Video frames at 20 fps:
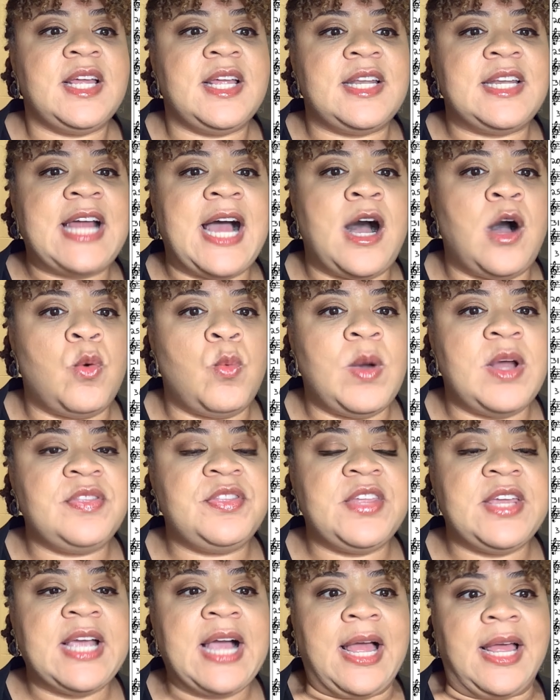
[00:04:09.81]
Now, one
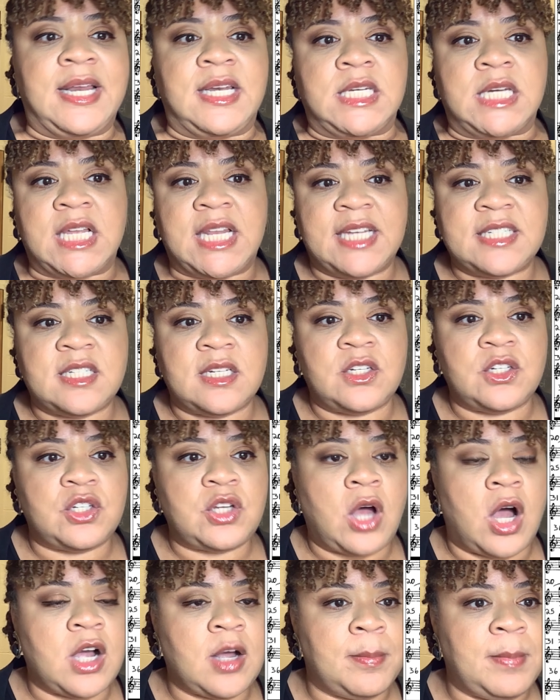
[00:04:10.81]
thing I neglected to
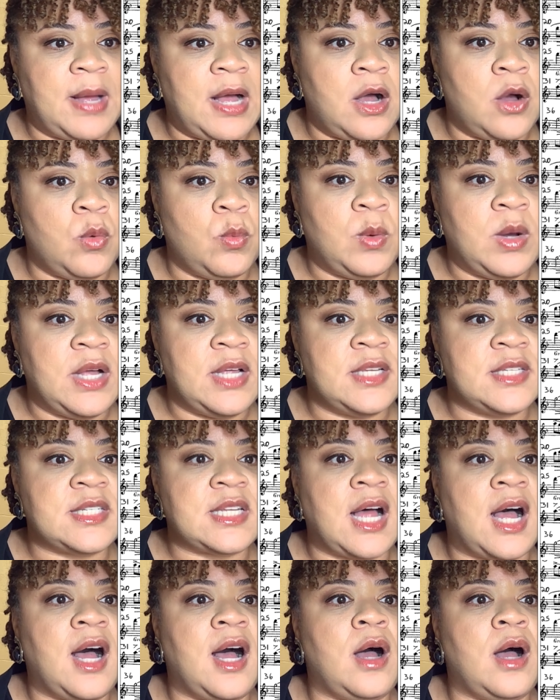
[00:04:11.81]
talk about was,